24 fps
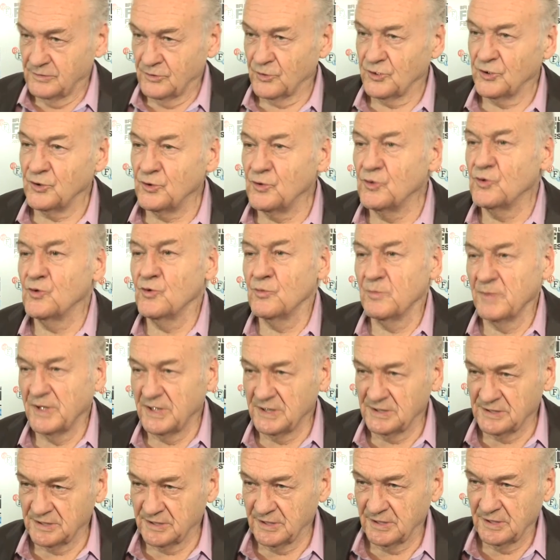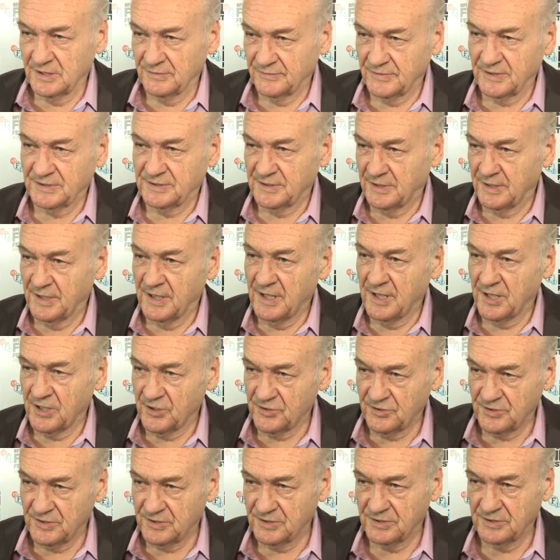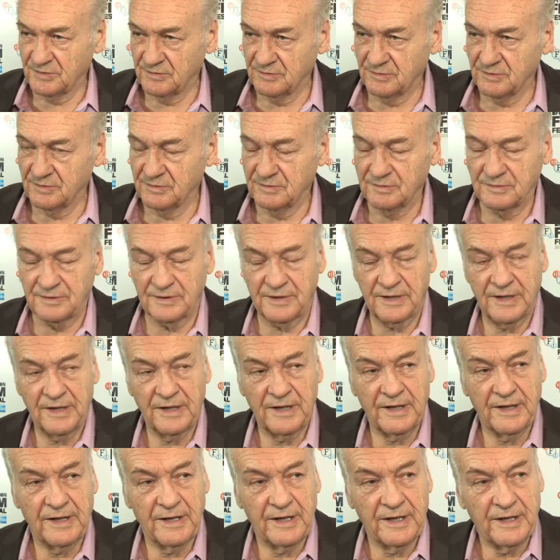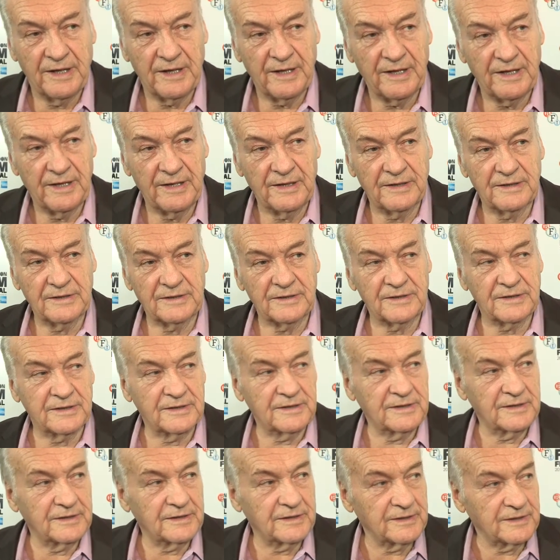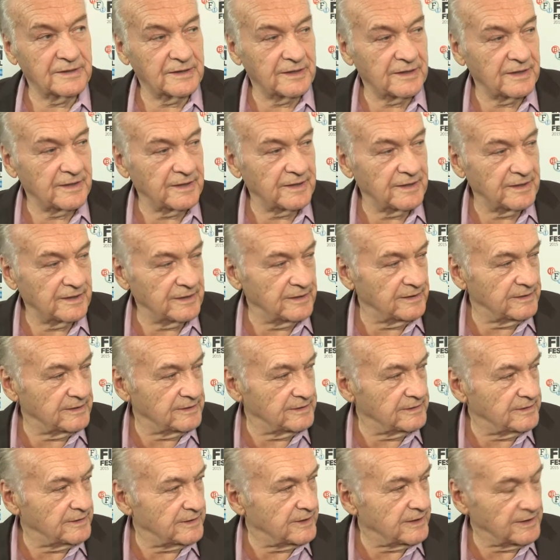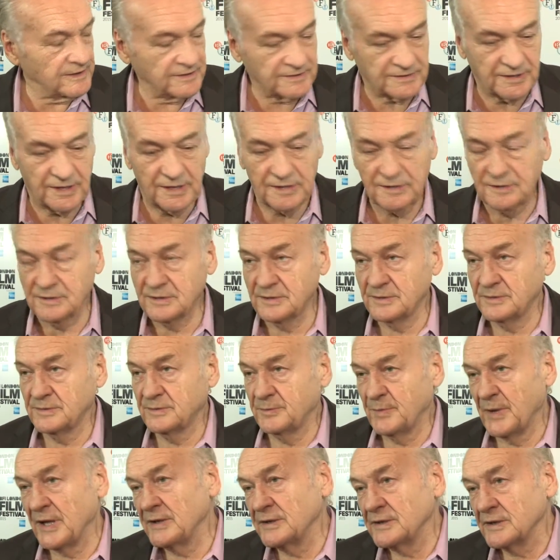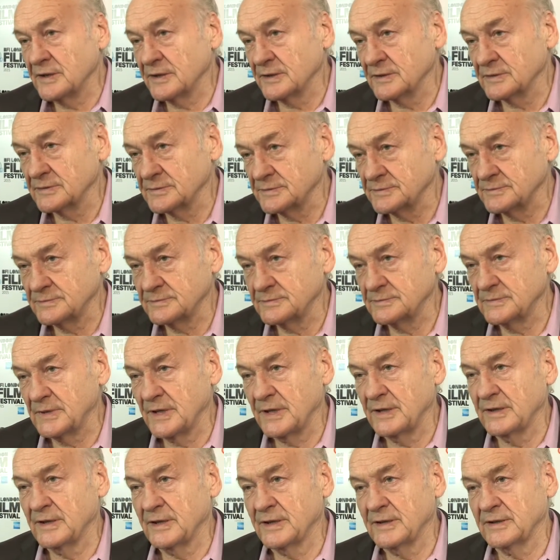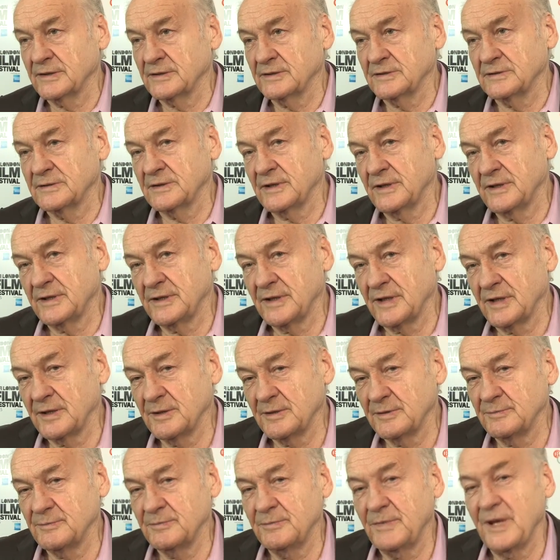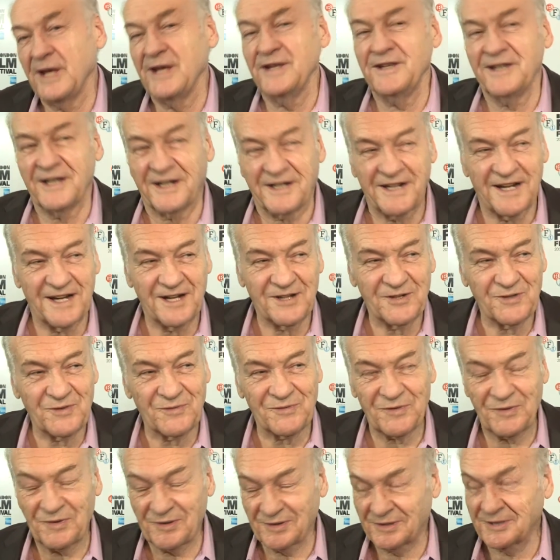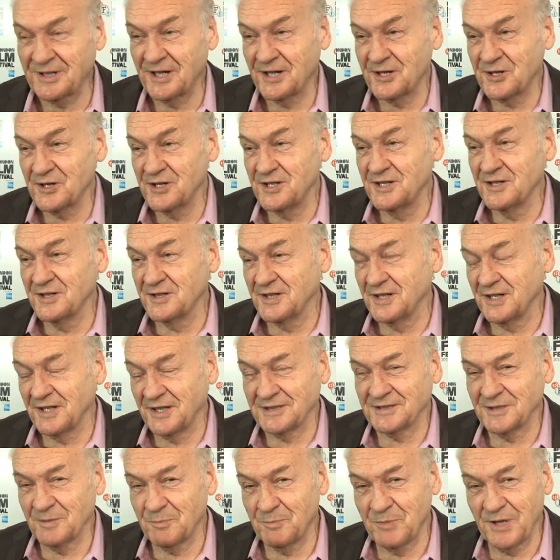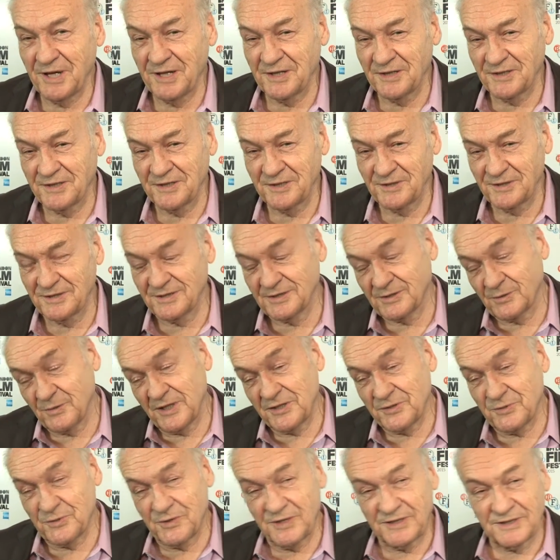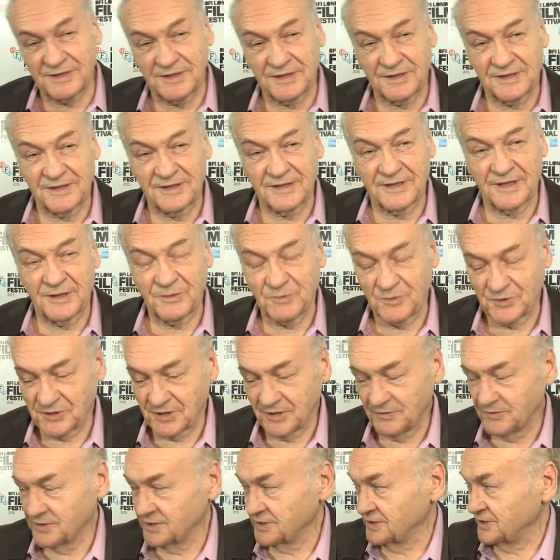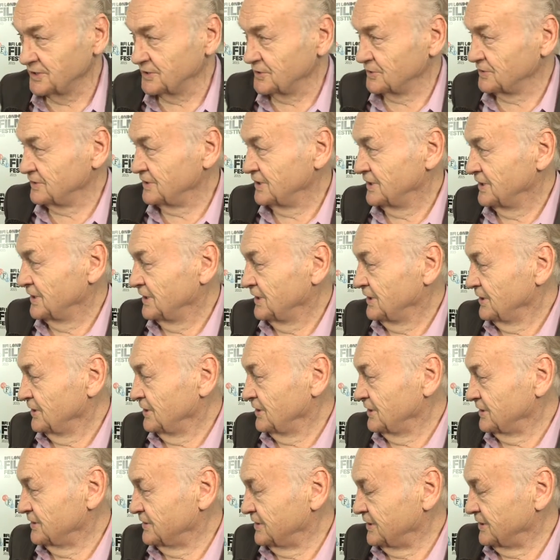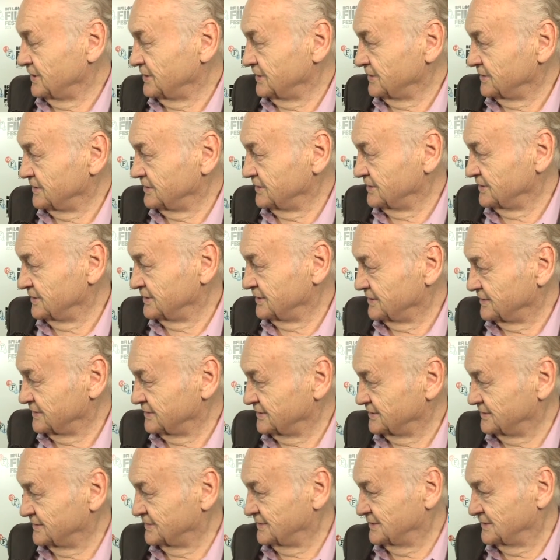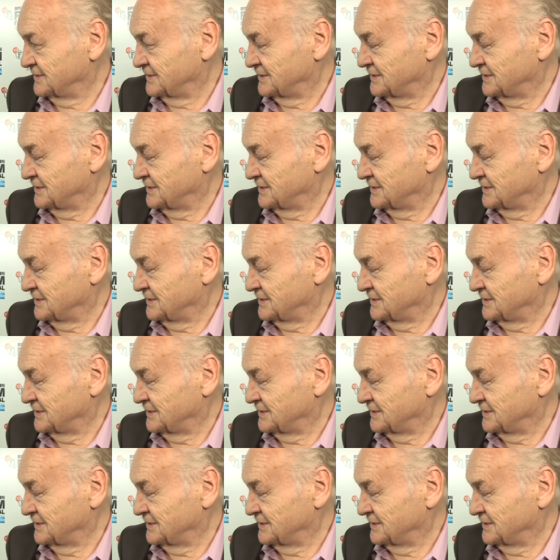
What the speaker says: renew myself as an artist, you know. And I started painting, and I made a kind of a career as a painter. Quite recently I was given the